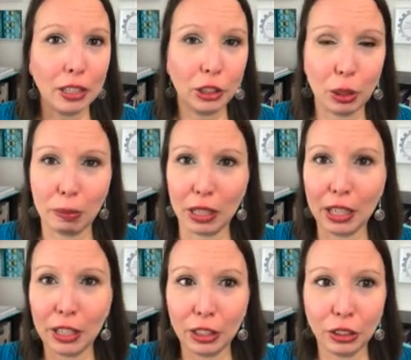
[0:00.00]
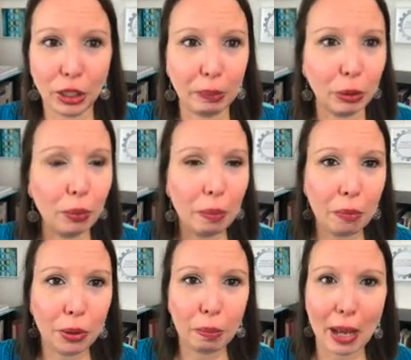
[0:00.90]
Stu McLaren, James
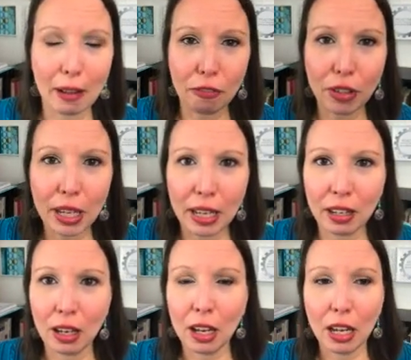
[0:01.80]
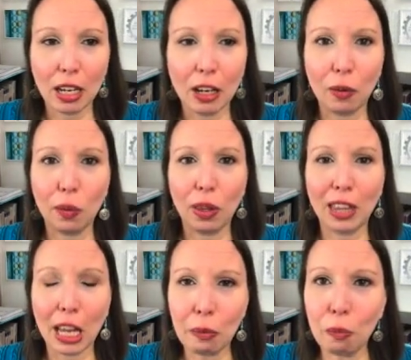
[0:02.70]
Wedmore, Pat Flynn, you know,
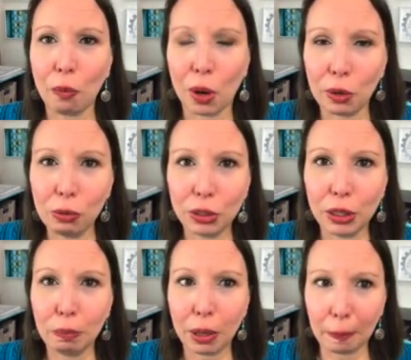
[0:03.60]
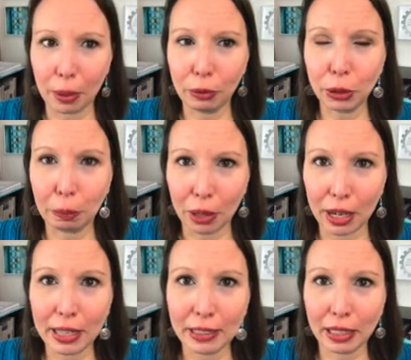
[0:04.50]
they won't promote
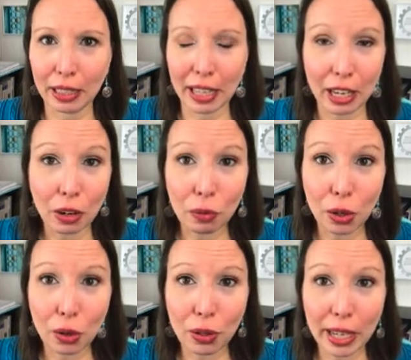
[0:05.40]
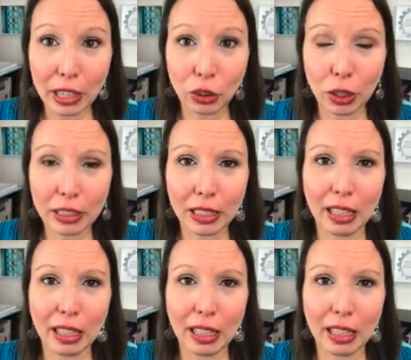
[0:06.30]
products that they don't know, like, and trust.